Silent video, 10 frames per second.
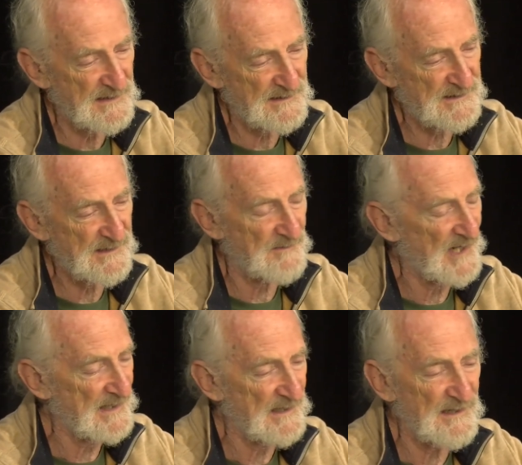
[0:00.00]
is the
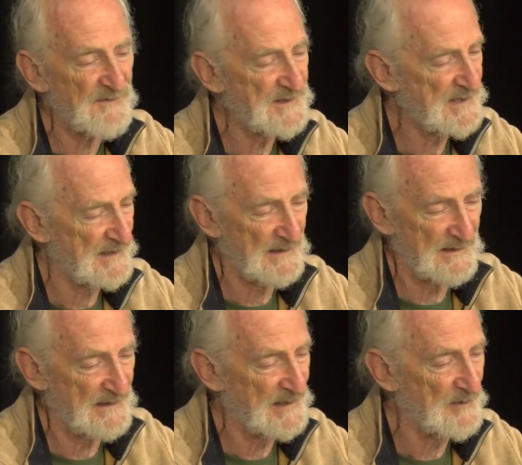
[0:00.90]

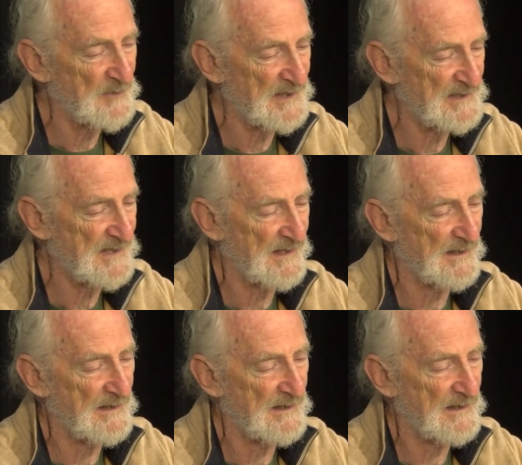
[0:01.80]
magnificent little piece that